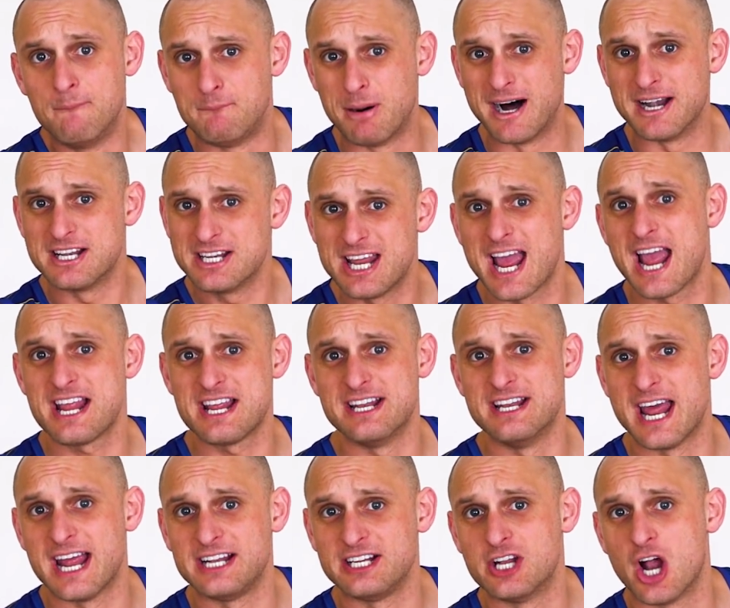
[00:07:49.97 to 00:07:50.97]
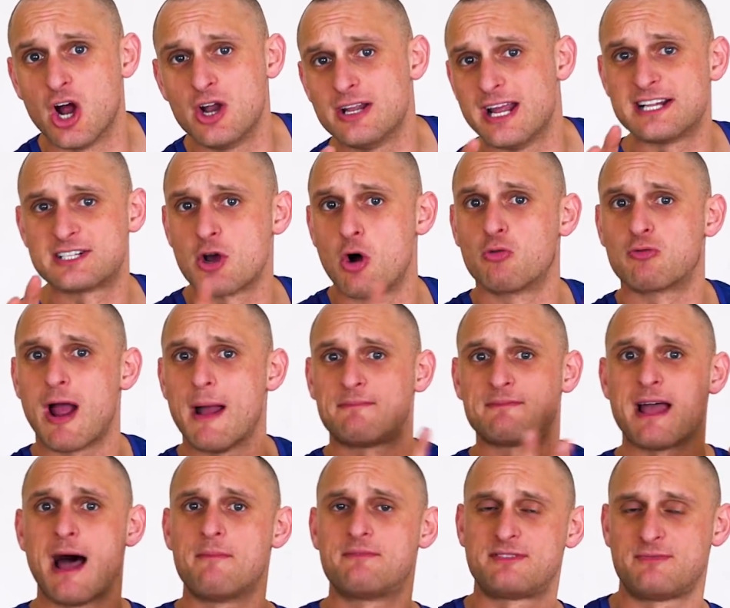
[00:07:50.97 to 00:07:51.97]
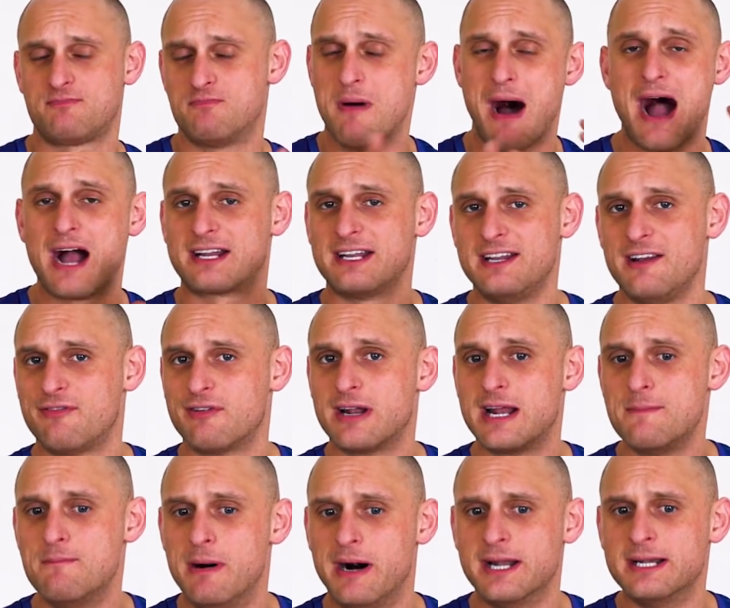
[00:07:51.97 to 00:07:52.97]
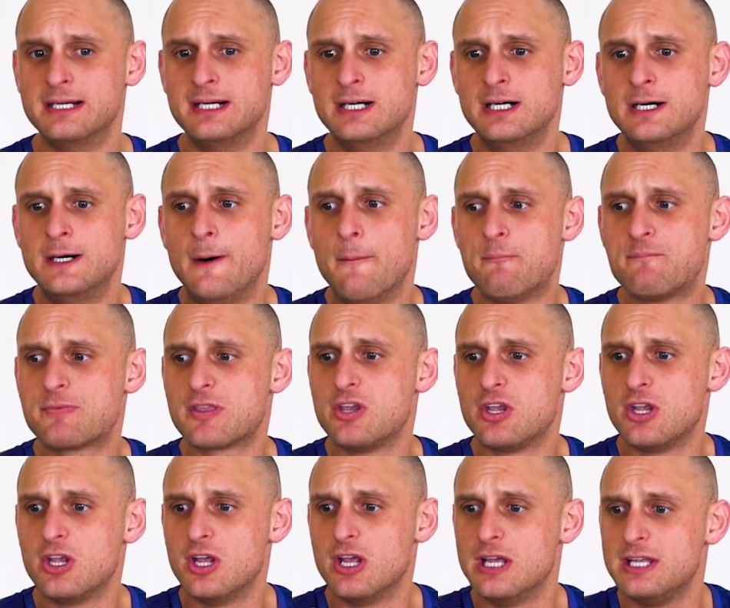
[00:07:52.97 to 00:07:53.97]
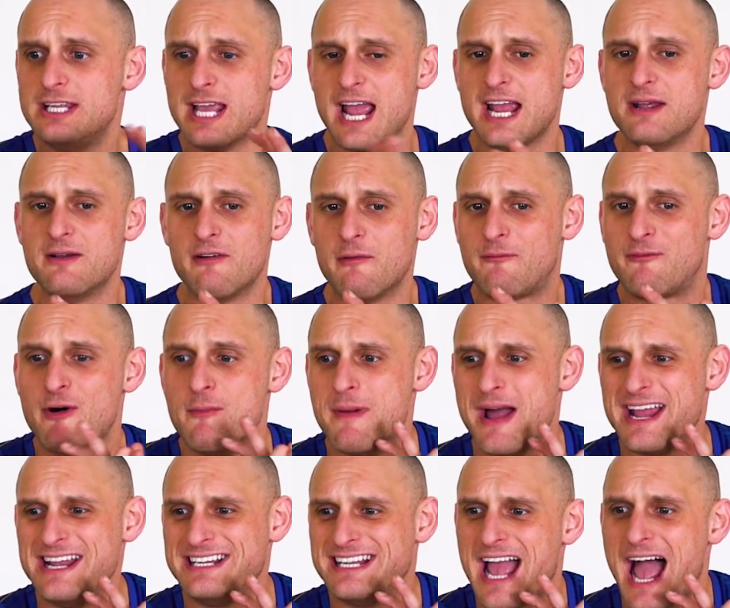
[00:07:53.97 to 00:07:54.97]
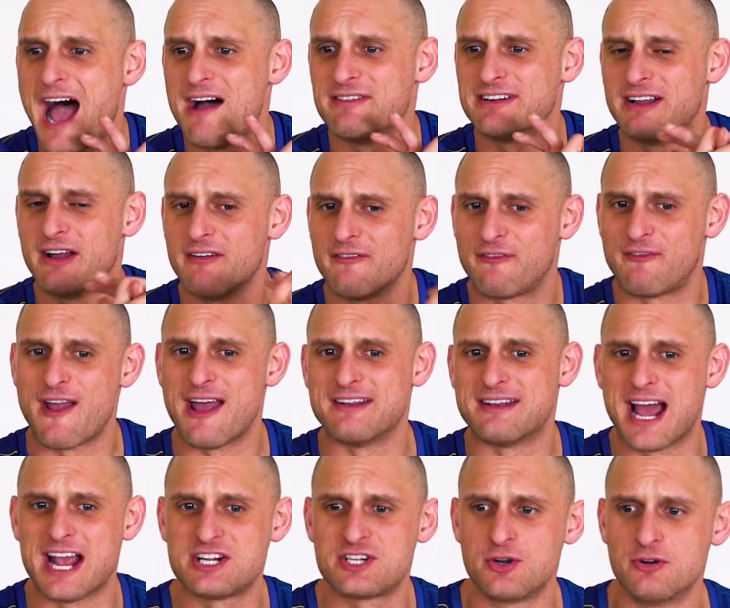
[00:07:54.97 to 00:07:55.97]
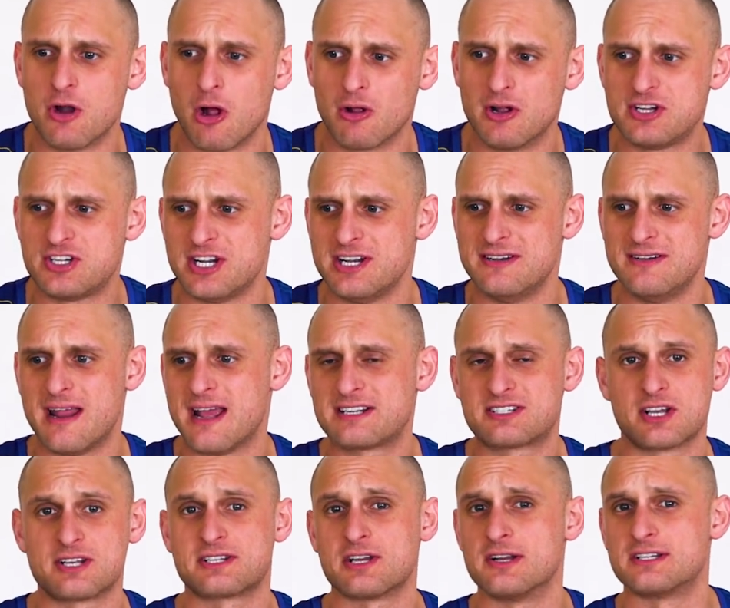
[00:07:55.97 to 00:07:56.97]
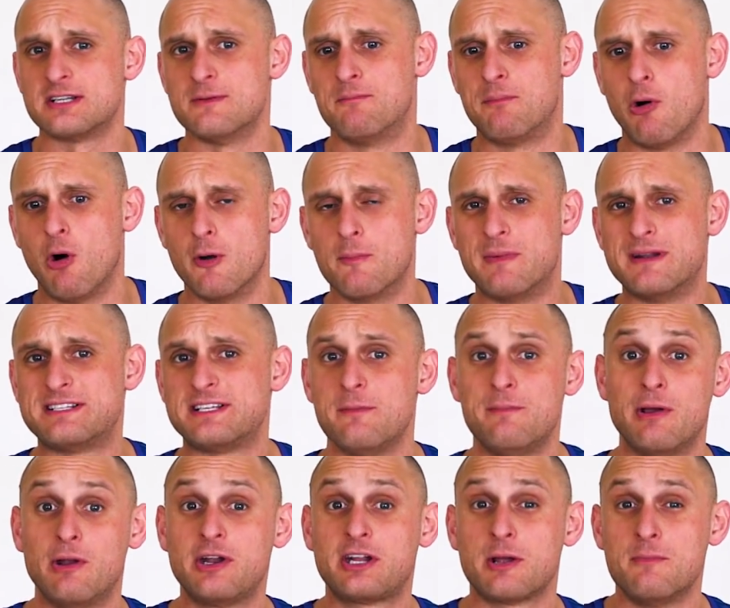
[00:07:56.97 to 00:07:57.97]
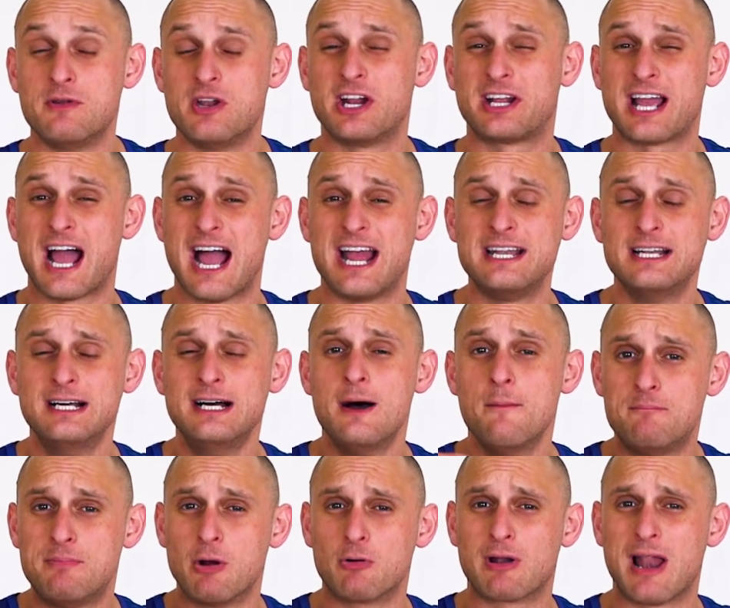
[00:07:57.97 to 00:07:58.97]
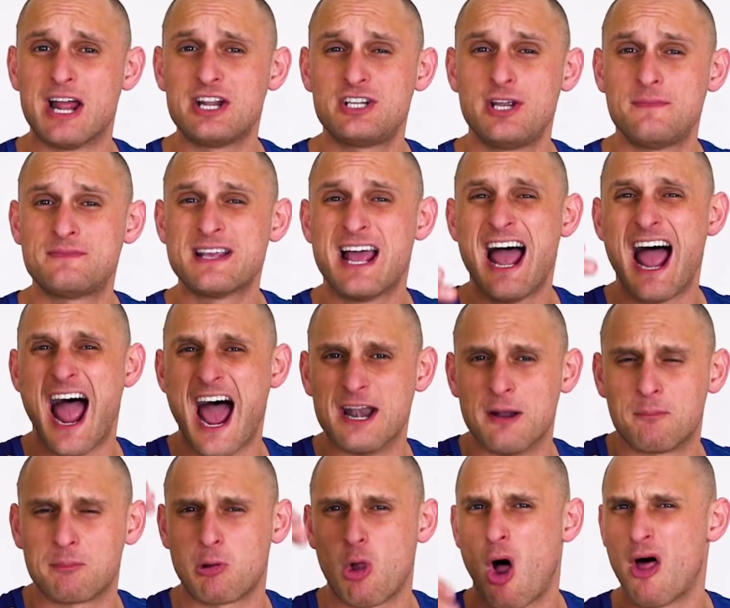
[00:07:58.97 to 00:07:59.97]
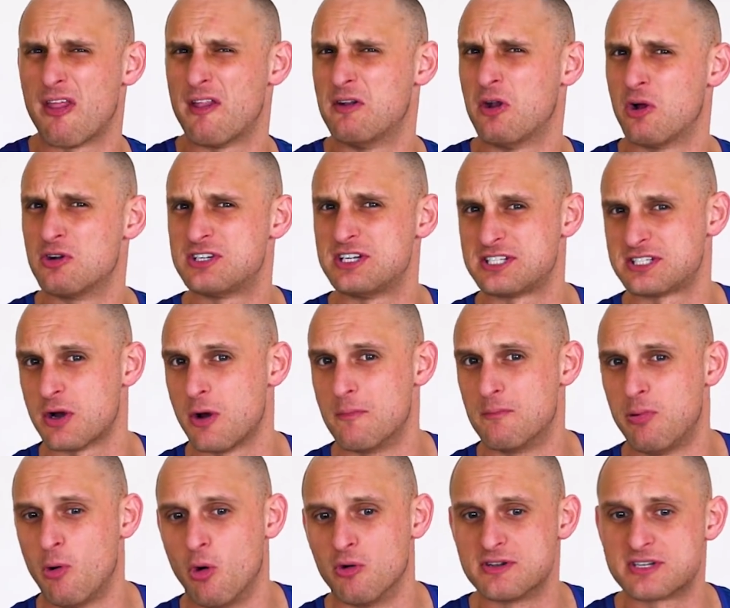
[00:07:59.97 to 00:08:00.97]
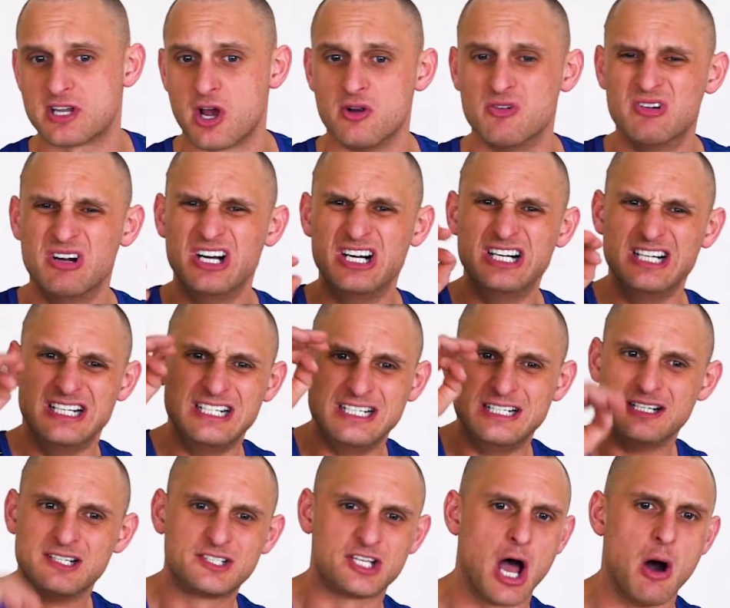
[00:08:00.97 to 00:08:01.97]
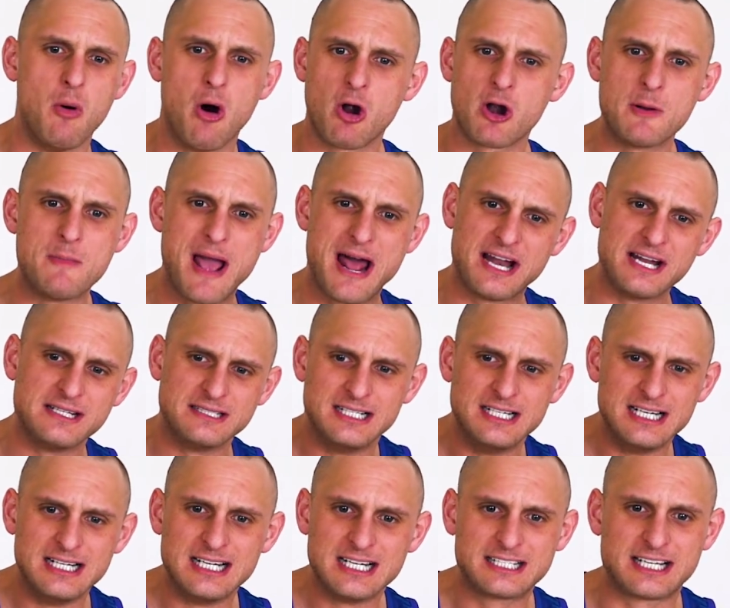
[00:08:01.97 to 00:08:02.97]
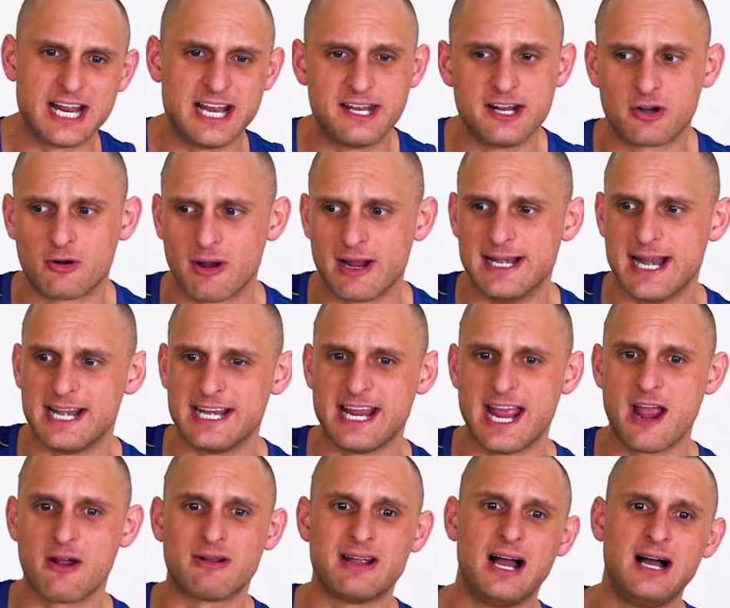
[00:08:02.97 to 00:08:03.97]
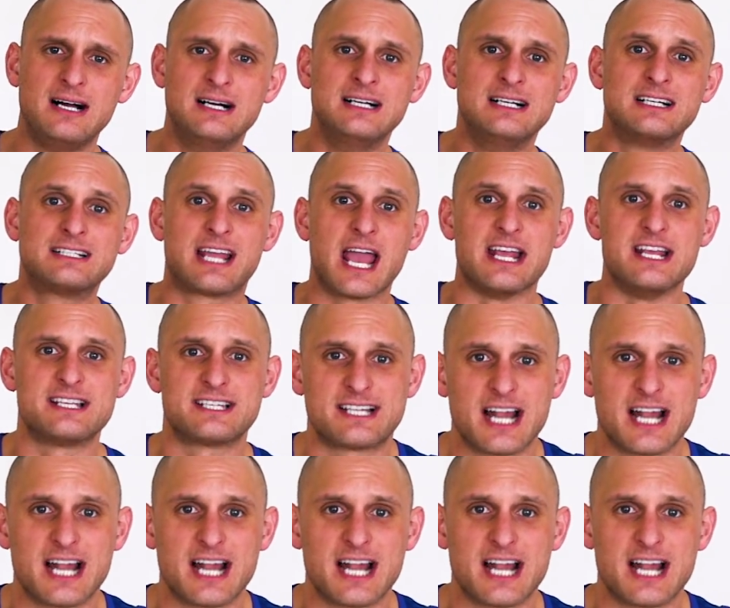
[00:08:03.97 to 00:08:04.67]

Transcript: But yeah, you need, you know, it's all wrapped up, marketed differently, but yeah, for me, having a foundational knowledge in exercise science is important, but it's the ability to communicate, build relationships, and apply that knowledge is so important. So don't worry about it. Get a degree in any area, get your